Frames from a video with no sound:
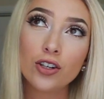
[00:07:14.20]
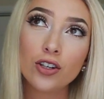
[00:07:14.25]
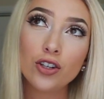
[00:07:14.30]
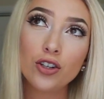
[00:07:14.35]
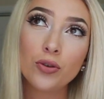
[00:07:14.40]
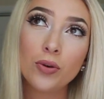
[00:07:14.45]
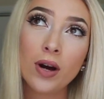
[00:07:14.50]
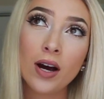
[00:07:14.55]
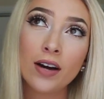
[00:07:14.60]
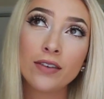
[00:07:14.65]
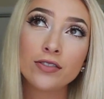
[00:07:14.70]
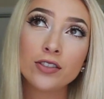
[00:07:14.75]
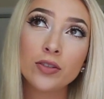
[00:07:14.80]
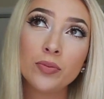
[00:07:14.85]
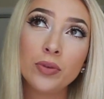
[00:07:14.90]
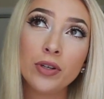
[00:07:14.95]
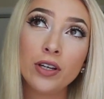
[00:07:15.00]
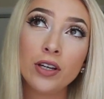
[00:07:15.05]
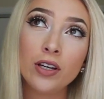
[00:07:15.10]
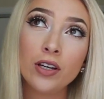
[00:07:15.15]
you have to
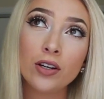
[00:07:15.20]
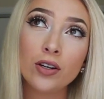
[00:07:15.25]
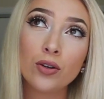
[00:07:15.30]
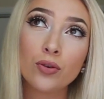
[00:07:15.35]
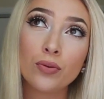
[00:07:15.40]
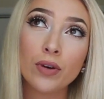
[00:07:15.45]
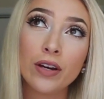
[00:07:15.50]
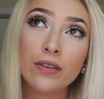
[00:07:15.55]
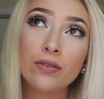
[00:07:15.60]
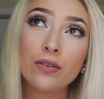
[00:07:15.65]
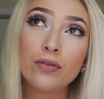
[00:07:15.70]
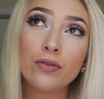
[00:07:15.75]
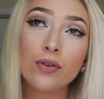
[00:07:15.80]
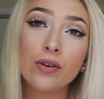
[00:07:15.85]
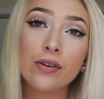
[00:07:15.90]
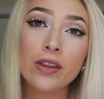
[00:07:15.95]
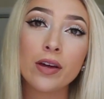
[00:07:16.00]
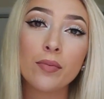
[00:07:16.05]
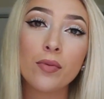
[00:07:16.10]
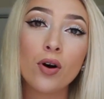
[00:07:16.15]
be grateful
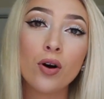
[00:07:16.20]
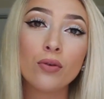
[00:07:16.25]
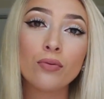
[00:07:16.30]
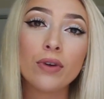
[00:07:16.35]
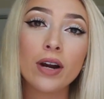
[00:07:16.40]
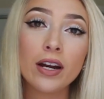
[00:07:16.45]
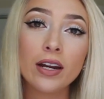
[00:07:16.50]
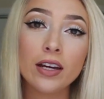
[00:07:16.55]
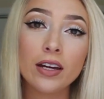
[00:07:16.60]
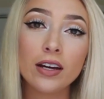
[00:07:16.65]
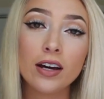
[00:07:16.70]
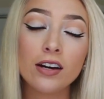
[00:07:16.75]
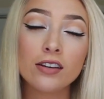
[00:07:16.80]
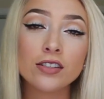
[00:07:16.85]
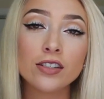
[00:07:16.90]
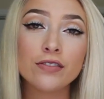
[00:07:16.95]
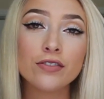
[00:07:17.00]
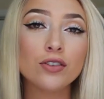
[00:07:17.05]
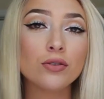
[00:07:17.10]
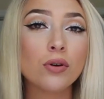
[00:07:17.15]
for them already,
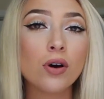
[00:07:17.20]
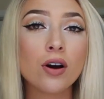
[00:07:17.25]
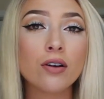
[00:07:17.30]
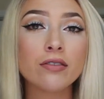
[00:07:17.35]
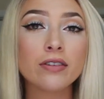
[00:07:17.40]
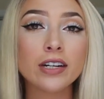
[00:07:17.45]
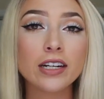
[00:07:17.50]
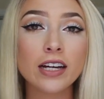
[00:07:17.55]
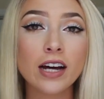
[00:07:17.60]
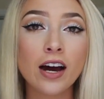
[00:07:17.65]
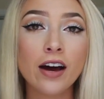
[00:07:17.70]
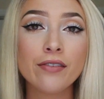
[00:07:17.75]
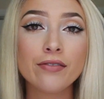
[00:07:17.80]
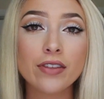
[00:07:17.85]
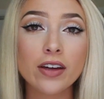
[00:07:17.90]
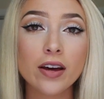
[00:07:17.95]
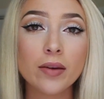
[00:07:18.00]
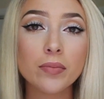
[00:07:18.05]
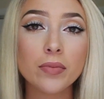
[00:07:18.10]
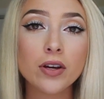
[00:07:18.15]
as if you already have
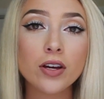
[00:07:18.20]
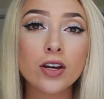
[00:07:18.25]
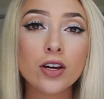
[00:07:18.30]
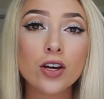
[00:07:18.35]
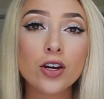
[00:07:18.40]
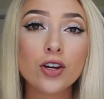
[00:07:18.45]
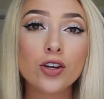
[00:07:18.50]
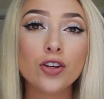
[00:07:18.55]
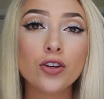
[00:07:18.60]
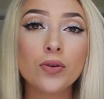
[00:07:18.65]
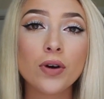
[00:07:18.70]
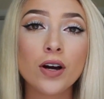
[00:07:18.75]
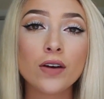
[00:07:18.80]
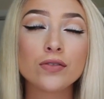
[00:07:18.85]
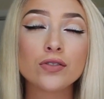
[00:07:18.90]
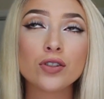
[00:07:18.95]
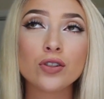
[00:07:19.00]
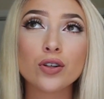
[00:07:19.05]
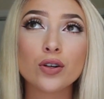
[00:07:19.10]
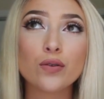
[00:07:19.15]
them. You have
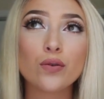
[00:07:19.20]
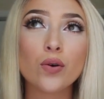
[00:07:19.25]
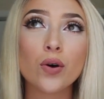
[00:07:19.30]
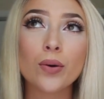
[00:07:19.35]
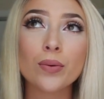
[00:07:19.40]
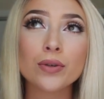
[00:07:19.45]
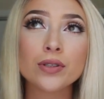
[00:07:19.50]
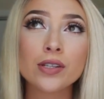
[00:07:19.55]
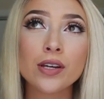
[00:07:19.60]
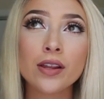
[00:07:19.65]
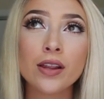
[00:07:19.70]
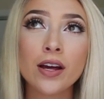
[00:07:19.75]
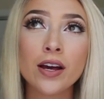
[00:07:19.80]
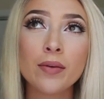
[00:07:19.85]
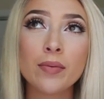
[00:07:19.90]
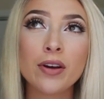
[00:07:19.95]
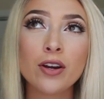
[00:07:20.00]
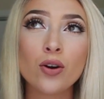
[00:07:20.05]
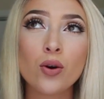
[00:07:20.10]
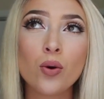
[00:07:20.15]
to look forward to
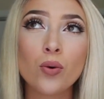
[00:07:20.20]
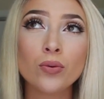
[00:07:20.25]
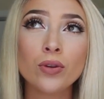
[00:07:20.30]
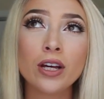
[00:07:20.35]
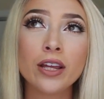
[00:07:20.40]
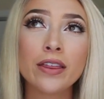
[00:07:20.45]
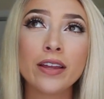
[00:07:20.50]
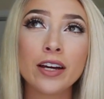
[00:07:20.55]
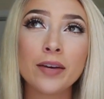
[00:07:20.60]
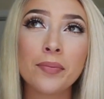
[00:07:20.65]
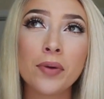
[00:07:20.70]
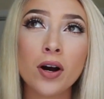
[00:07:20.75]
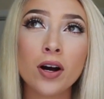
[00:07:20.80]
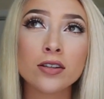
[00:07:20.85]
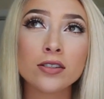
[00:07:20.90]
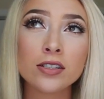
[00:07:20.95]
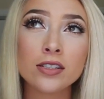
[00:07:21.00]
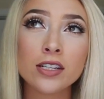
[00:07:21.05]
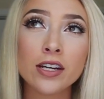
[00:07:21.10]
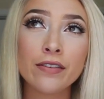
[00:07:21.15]
them and only think
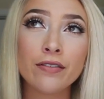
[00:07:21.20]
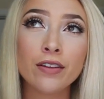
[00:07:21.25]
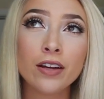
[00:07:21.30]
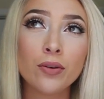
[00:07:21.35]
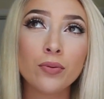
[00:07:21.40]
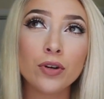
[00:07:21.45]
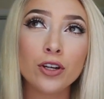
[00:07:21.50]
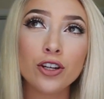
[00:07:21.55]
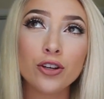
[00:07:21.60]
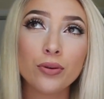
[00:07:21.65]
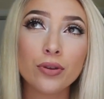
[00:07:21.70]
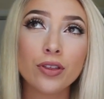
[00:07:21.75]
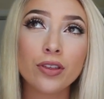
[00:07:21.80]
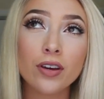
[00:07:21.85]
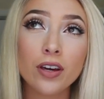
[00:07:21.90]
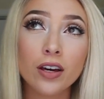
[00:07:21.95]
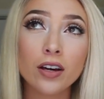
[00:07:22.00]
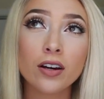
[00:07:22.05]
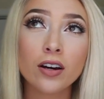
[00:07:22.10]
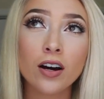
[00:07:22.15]
positively when you
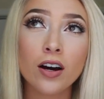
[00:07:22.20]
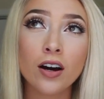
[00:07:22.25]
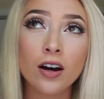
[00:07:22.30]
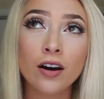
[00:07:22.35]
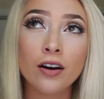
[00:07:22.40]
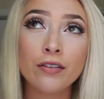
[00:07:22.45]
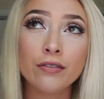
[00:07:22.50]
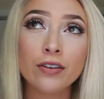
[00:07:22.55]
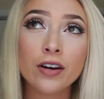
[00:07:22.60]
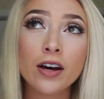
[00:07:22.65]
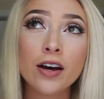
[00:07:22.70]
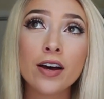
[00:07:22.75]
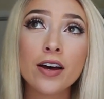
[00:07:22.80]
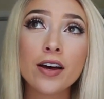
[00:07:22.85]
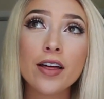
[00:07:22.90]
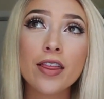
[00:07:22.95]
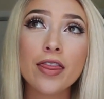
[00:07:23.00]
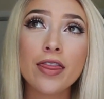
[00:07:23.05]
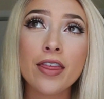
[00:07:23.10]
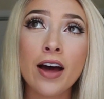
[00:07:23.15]
think of
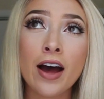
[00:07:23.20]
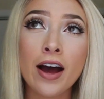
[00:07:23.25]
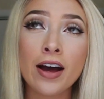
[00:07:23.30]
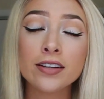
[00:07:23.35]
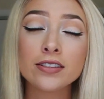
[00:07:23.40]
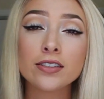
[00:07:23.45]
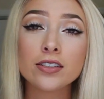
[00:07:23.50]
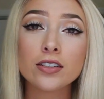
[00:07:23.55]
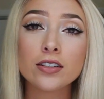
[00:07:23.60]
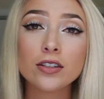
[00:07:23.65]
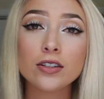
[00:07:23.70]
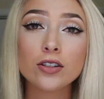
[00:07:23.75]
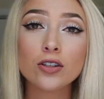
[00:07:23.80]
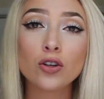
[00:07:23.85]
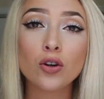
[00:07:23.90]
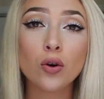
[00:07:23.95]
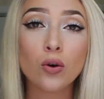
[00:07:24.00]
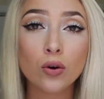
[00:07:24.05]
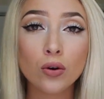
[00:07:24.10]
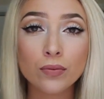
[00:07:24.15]
that
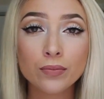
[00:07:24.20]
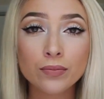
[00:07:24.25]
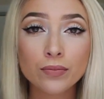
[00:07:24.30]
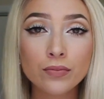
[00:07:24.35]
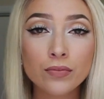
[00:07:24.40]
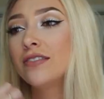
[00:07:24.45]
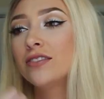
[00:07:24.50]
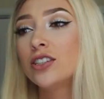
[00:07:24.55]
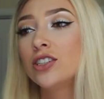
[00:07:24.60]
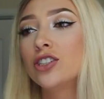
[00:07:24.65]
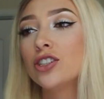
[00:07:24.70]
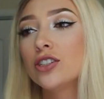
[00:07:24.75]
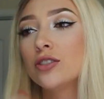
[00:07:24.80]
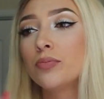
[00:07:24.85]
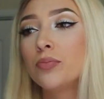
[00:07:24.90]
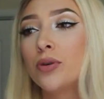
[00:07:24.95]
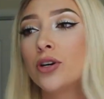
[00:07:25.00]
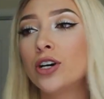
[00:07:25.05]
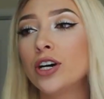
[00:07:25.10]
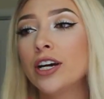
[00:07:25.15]
goal. You have to
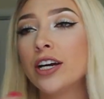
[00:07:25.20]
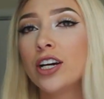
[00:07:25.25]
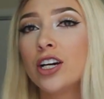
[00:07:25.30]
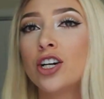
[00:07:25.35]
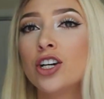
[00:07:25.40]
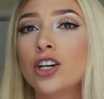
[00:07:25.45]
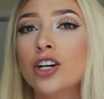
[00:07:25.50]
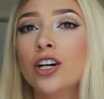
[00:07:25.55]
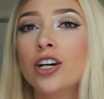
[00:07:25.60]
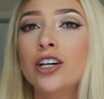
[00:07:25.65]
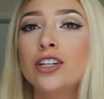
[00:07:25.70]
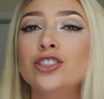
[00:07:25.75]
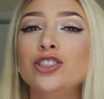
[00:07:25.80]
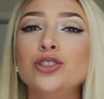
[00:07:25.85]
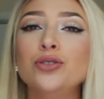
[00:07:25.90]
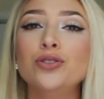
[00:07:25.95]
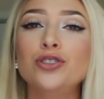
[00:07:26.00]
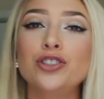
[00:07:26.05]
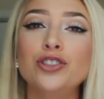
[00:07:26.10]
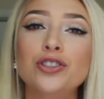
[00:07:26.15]
just put good
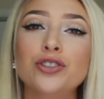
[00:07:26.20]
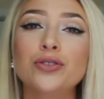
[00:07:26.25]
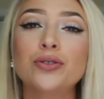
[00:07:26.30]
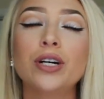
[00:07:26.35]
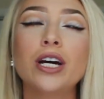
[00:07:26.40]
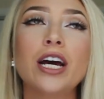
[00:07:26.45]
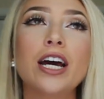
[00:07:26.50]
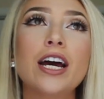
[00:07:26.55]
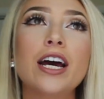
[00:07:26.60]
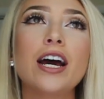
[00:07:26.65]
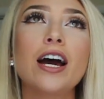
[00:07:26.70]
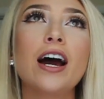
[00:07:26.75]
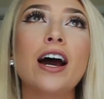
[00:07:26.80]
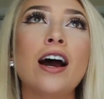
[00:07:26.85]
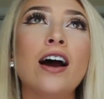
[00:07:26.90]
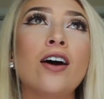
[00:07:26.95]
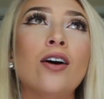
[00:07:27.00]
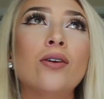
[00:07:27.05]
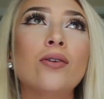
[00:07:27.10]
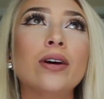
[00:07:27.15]
juju
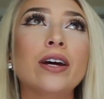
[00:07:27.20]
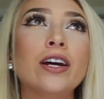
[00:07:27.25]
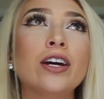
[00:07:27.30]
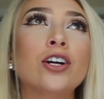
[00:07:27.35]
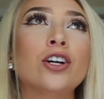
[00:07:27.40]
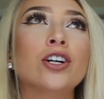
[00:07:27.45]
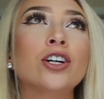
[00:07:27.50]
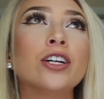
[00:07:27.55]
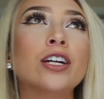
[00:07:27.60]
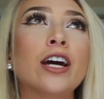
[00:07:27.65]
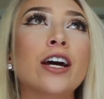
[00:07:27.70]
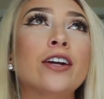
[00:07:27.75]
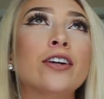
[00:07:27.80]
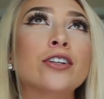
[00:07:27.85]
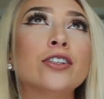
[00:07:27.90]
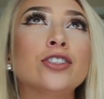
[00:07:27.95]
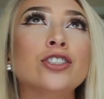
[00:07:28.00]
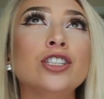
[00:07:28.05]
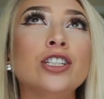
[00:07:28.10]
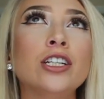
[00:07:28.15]
out and good
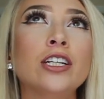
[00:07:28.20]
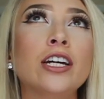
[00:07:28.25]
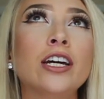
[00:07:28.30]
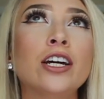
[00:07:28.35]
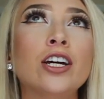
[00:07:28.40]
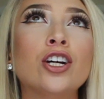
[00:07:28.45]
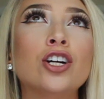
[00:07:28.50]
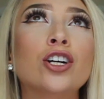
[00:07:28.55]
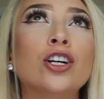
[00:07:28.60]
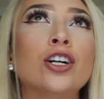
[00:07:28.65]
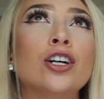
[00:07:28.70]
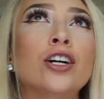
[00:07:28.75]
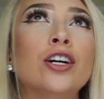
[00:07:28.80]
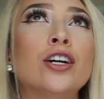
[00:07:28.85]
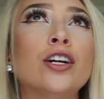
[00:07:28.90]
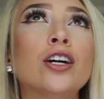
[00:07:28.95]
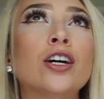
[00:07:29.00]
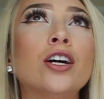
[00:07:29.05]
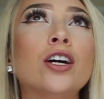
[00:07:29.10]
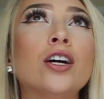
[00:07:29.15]
energy and
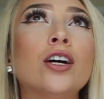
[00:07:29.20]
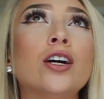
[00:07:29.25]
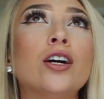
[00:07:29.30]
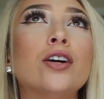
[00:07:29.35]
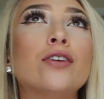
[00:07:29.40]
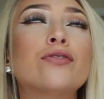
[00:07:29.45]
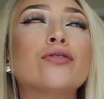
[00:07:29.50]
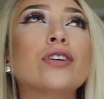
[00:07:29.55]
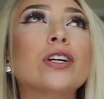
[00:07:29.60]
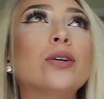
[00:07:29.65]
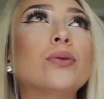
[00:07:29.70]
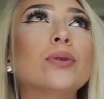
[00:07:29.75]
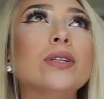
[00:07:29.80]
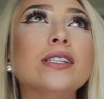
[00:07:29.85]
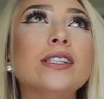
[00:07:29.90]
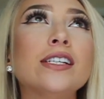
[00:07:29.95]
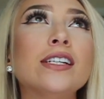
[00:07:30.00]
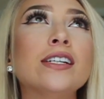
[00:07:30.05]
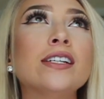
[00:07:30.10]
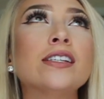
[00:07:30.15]
good
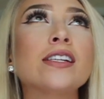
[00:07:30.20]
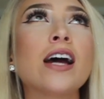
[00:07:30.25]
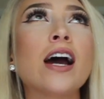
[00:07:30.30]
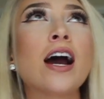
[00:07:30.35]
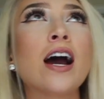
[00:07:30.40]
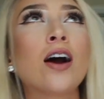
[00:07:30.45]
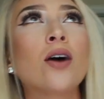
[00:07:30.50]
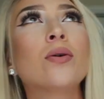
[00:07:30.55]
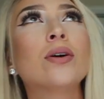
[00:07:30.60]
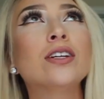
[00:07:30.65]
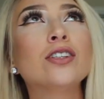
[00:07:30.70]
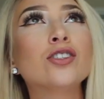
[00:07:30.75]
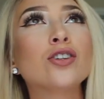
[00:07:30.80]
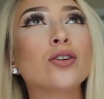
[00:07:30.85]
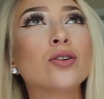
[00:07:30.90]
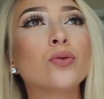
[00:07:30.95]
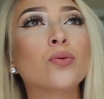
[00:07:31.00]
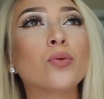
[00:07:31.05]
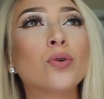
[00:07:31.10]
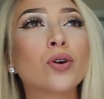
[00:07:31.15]
frequencies out into
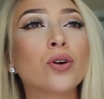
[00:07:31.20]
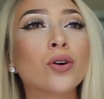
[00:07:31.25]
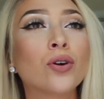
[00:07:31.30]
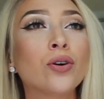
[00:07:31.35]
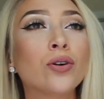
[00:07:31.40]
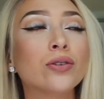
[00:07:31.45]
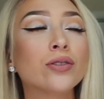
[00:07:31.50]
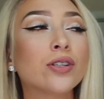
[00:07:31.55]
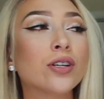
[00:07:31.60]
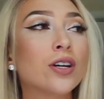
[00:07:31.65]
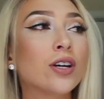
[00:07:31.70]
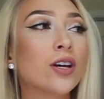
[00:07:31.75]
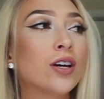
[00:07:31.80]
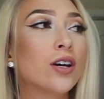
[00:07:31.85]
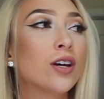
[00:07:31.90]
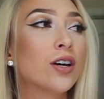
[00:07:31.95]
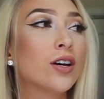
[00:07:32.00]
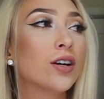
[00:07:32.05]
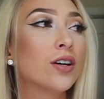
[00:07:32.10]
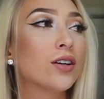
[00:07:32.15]
the world
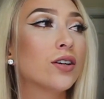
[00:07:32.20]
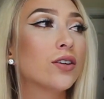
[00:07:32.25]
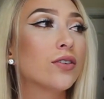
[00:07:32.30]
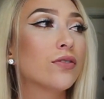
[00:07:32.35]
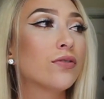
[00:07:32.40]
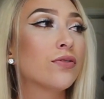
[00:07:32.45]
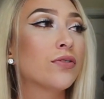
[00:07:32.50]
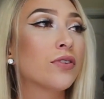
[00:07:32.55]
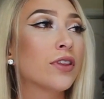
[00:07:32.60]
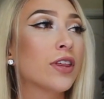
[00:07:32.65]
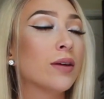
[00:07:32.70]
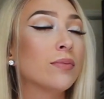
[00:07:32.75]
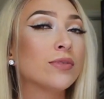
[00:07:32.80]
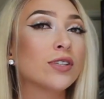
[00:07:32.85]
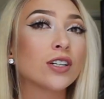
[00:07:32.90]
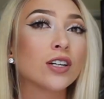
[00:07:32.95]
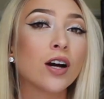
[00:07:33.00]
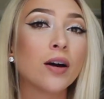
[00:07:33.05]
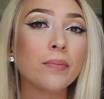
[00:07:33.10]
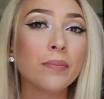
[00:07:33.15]
for them
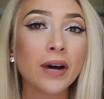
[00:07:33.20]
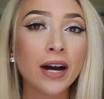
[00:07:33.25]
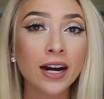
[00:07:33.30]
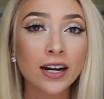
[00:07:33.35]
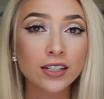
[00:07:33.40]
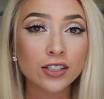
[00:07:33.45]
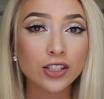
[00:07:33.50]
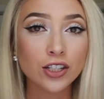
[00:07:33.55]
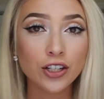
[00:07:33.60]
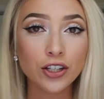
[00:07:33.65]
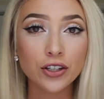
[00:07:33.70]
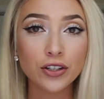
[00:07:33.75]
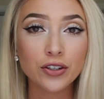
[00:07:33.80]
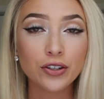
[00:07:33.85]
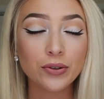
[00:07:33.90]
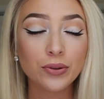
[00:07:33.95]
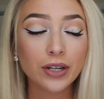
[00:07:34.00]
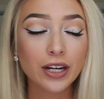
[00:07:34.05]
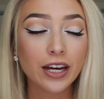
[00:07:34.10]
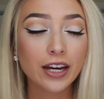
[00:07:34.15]
to come back to
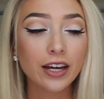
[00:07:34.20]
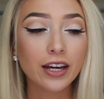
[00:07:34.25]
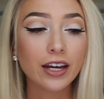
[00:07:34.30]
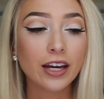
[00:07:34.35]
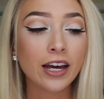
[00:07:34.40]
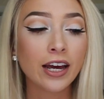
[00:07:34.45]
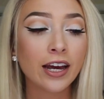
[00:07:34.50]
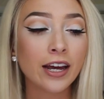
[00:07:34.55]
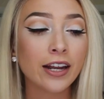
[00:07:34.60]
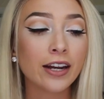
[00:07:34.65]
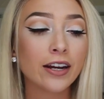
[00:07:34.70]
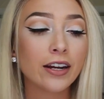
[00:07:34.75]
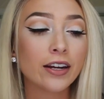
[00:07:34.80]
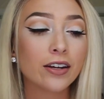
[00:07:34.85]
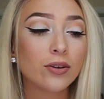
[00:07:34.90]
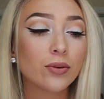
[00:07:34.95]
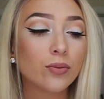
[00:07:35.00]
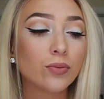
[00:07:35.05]
you. And